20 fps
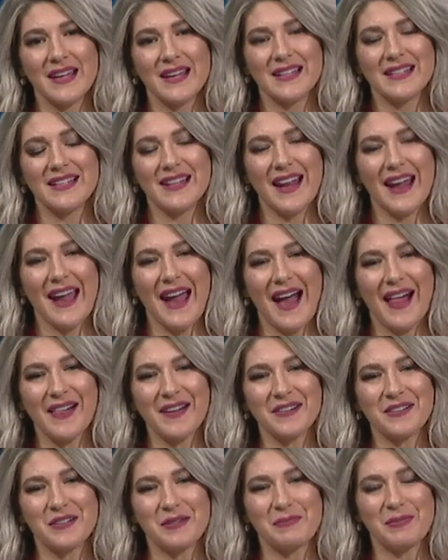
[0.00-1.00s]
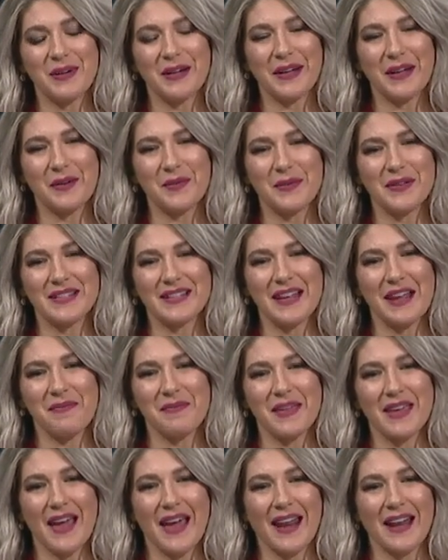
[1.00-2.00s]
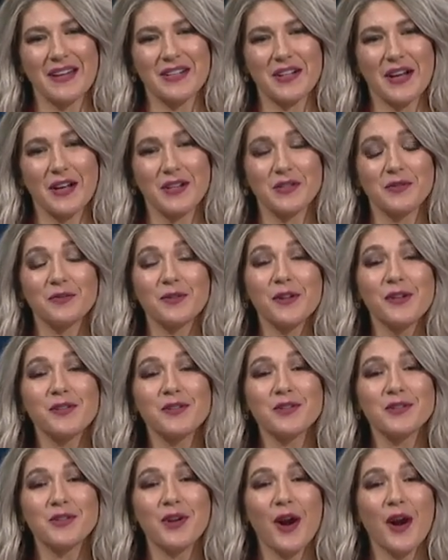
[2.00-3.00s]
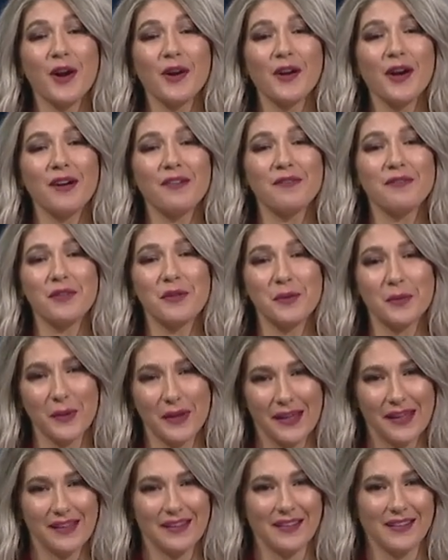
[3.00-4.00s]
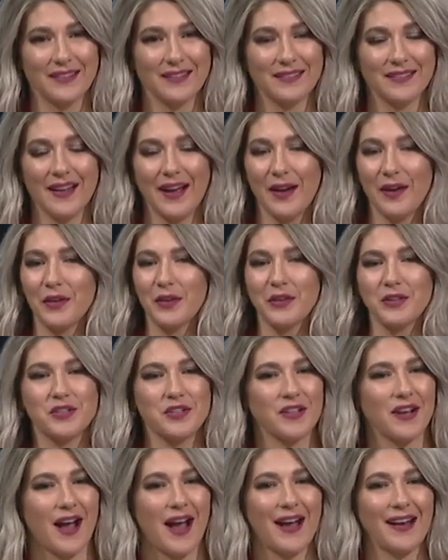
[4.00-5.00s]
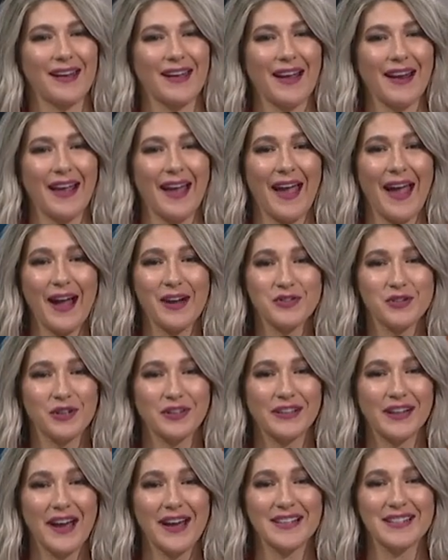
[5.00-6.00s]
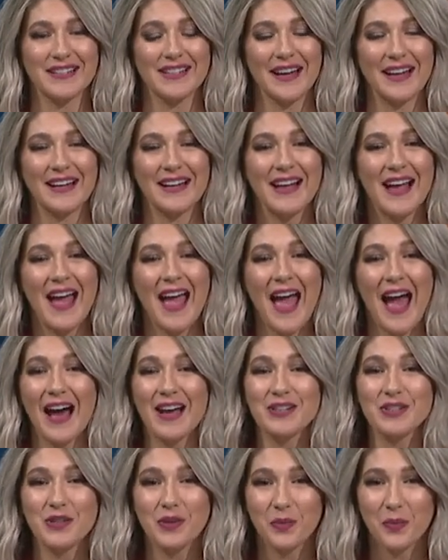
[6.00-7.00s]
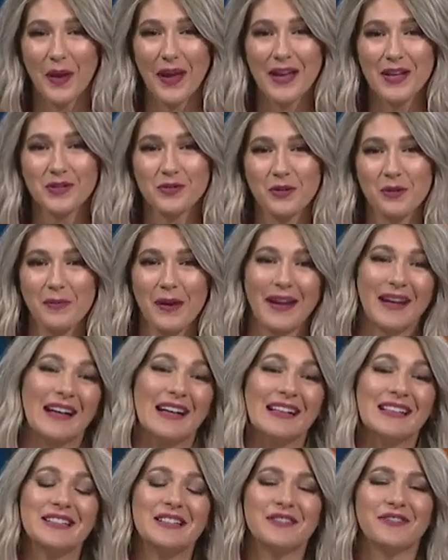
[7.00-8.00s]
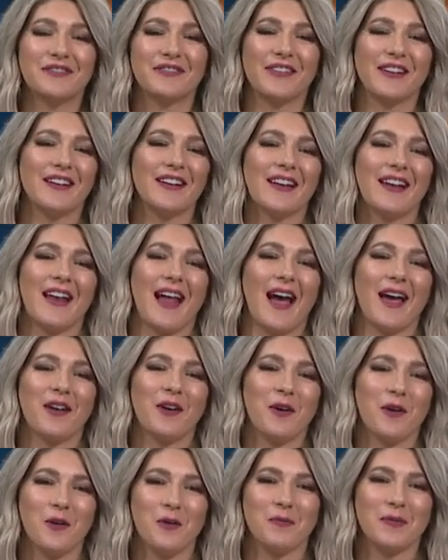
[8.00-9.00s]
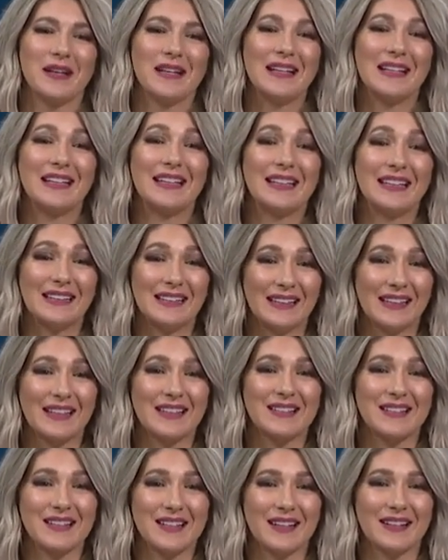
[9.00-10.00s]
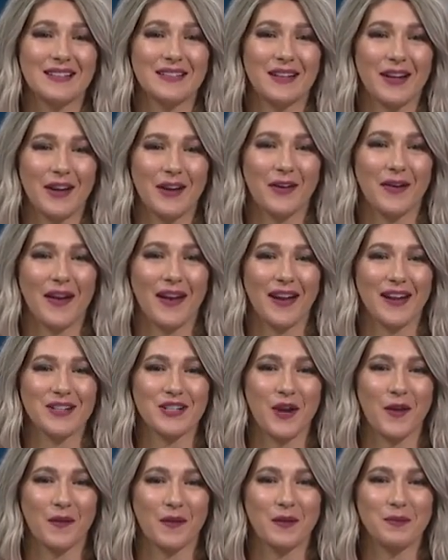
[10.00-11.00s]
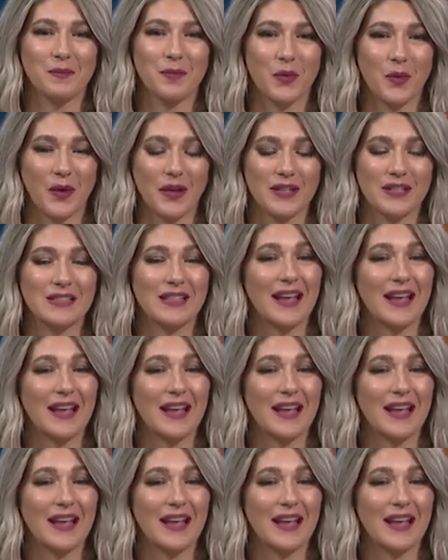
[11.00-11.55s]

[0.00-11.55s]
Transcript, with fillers: Today, Alex DeBrincat was named the NHL's first star of the week, and how could you not? He had a hat trick last night. As the Wings remain undefeated at home, he leads the entire NHL in points.